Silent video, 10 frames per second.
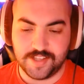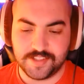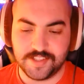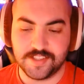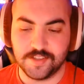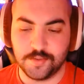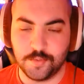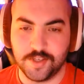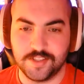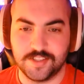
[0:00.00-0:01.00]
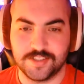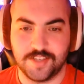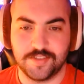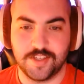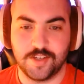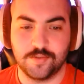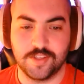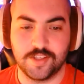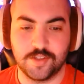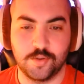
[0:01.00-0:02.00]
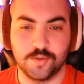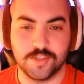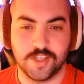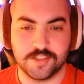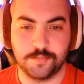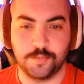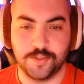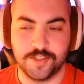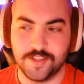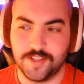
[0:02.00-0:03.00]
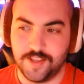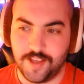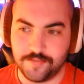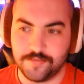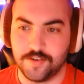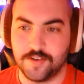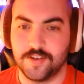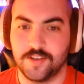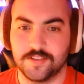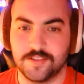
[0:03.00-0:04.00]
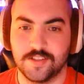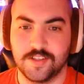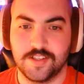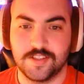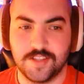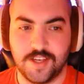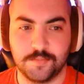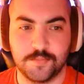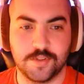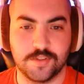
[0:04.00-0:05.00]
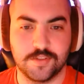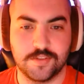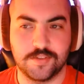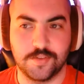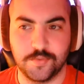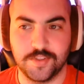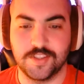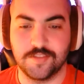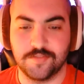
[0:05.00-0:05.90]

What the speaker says: I think can quickly siphon out like who's actually putting in the effort and time to really